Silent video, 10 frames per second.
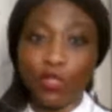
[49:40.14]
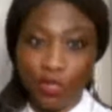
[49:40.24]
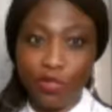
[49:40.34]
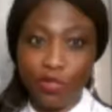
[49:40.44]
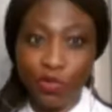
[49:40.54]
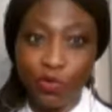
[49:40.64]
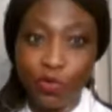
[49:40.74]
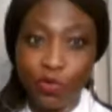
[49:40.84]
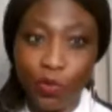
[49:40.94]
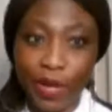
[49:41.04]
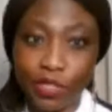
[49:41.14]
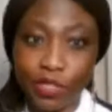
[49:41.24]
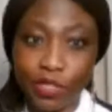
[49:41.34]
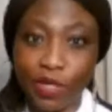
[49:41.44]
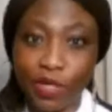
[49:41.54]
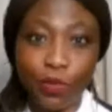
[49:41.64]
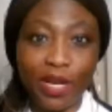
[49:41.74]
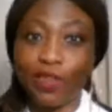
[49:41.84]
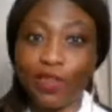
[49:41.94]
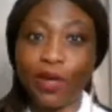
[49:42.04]
you went to it.
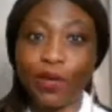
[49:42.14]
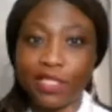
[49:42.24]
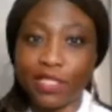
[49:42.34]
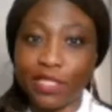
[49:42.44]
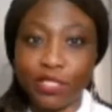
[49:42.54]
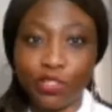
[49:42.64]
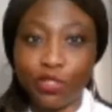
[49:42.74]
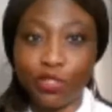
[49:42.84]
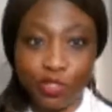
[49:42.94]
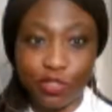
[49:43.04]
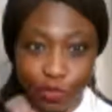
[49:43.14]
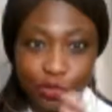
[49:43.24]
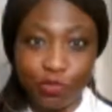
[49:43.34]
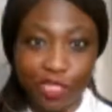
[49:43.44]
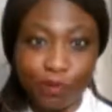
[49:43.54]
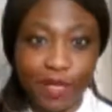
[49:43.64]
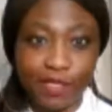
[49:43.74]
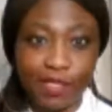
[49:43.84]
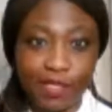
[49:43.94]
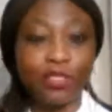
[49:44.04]
Whatever wasn't yours, you
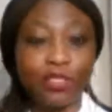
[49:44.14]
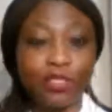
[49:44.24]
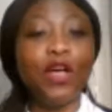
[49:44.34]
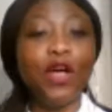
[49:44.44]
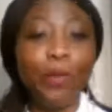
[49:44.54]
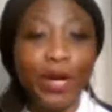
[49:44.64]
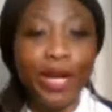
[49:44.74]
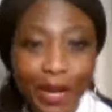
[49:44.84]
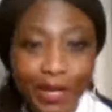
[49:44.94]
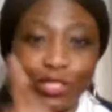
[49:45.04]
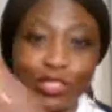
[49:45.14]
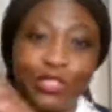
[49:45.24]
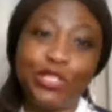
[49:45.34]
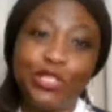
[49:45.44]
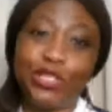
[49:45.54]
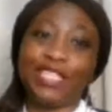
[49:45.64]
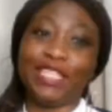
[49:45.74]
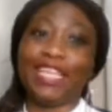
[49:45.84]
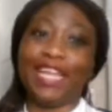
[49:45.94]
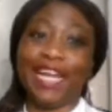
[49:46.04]
respected yourself. But how did you draw the
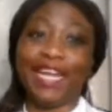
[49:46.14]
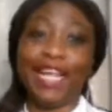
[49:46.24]
line?